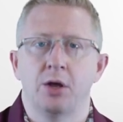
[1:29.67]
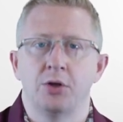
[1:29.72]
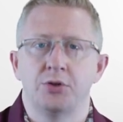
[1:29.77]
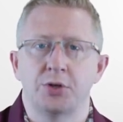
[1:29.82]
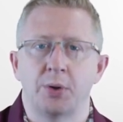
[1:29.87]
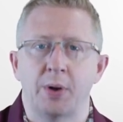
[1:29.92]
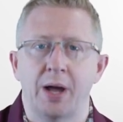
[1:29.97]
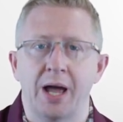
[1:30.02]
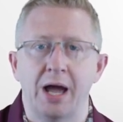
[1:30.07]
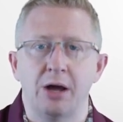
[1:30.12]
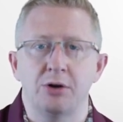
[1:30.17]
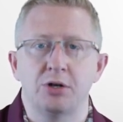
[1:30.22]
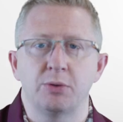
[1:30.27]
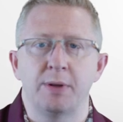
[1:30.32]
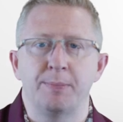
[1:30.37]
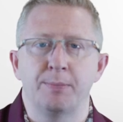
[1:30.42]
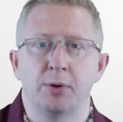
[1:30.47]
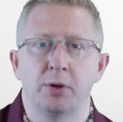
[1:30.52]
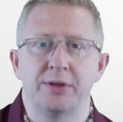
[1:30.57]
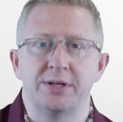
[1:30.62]
So how do
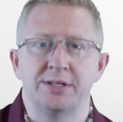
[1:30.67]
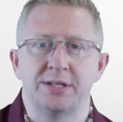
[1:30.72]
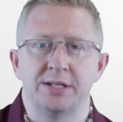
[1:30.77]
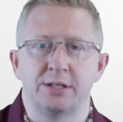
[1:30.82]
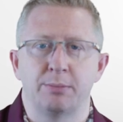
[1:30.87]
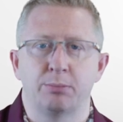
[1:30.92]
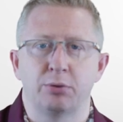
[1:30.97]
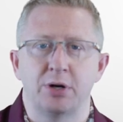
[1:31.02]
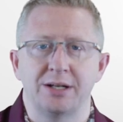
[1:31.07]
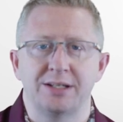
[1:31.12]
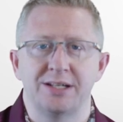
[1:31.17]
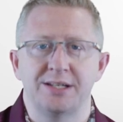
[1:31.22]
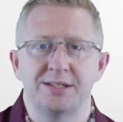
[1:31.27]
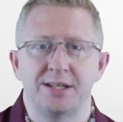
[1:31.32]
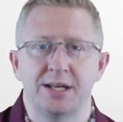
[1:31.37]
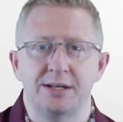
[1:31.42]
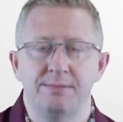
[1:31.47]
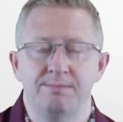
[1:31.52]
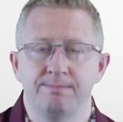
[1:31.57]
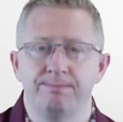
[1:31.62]
we put this into practice
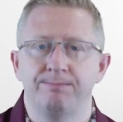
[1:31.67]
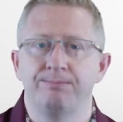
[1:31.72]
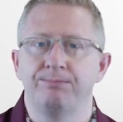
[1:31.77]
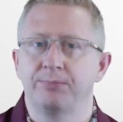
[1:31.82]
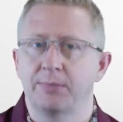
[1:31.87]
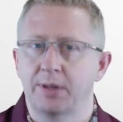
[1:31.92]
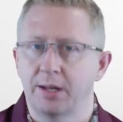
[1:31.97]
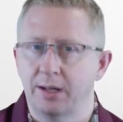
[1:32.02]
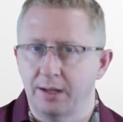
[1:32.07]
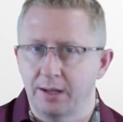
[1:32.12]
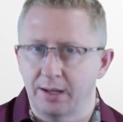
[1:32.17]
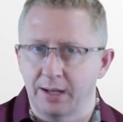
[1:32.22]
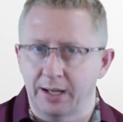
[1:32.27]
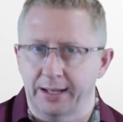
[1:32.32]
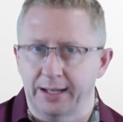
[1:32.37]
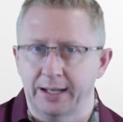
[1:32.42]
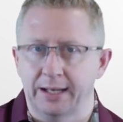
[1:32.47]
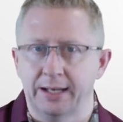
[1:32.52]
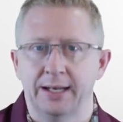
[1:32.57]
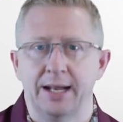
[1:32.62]
then?
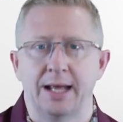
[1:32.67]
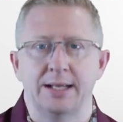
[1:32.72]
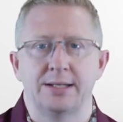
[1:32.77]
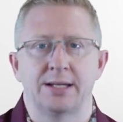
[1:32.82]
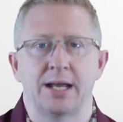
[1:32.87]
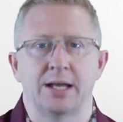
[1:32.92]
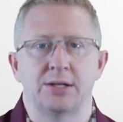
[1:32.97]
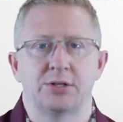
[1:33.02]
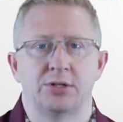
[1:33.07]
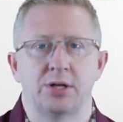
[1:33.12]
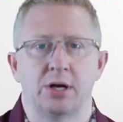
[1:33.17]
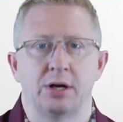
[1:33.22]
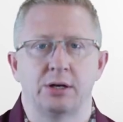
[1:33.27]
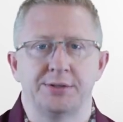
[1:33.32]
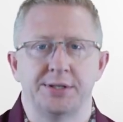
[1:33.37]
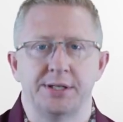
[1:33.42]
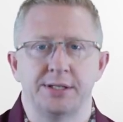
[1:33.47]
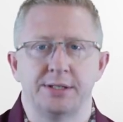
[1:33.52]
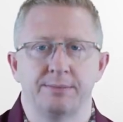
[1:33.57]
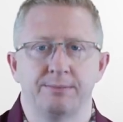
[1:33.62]
Let's get
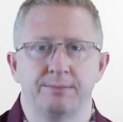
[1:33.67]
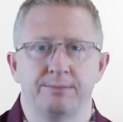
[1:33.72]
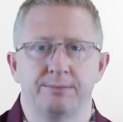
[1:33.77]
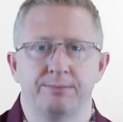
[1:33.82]
started.